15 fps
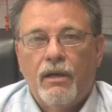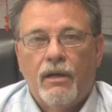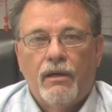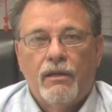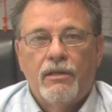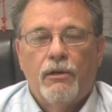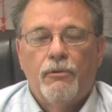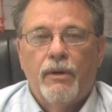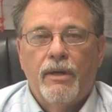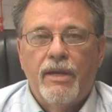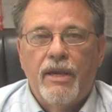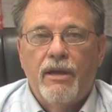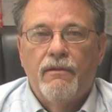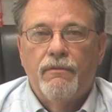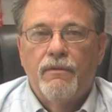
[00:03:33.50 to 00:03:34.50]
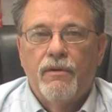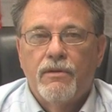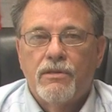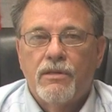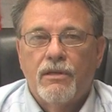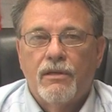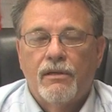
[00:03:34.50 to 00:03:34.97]
Uh, Delrin AF
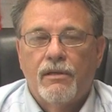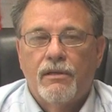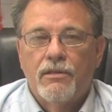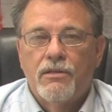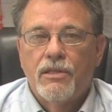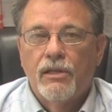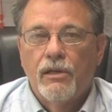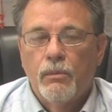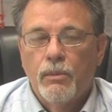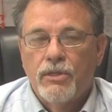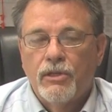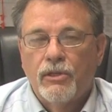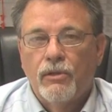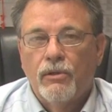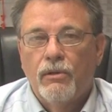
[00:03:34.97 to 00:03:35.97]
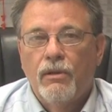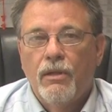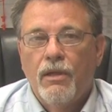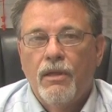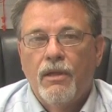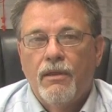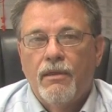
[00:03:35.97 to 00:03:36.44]
is a, an acetal material
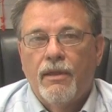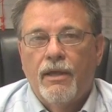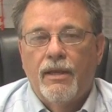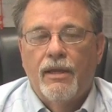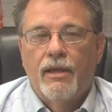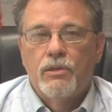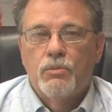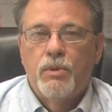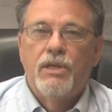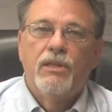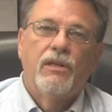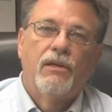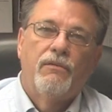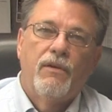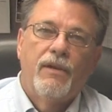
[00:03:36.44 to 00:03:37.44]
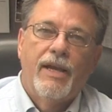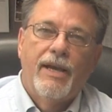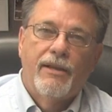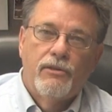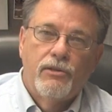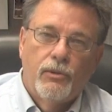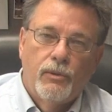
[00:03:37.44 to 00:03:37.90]
that has PTFE
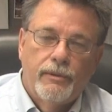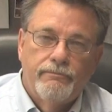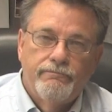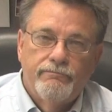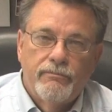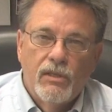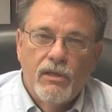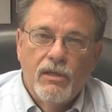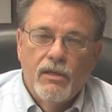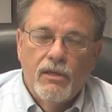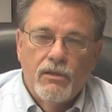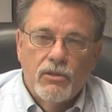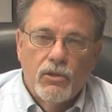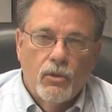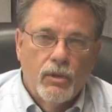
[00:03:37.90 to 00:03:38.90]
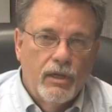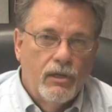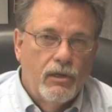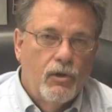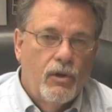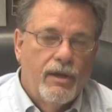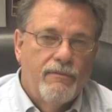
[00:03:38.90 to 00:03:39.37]
added to it. So
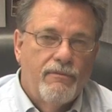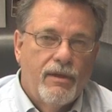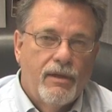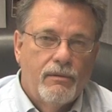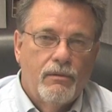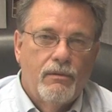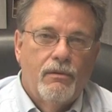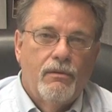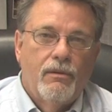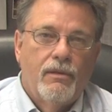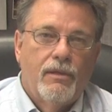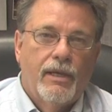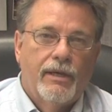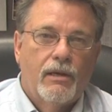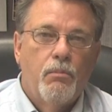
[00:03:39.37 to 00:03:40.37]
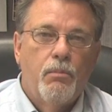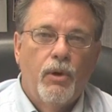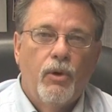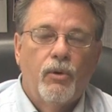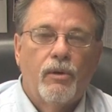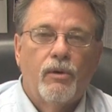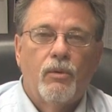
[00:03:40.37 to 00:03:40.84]
again, you have that, that
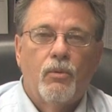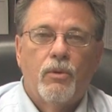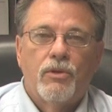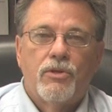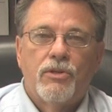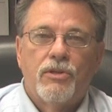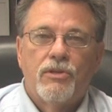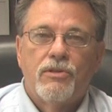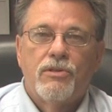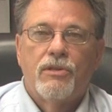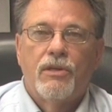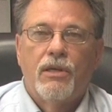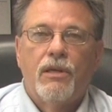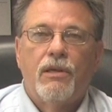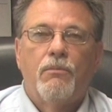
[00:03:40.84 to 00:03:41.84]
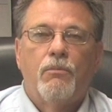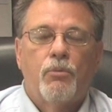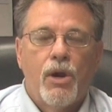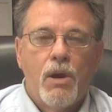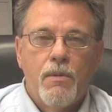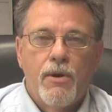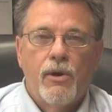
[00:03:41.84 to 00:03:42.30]
component, which is the
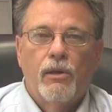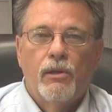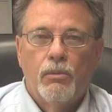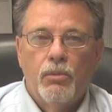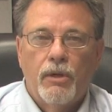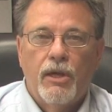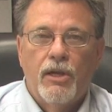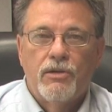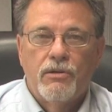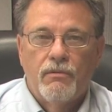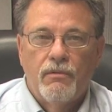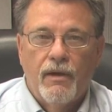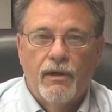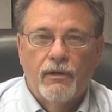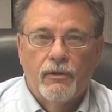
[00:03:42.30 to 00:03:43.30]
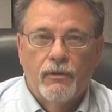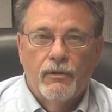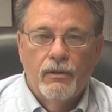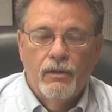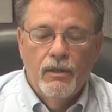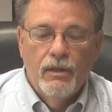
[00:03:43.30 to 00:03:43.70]
primary lubrication factor.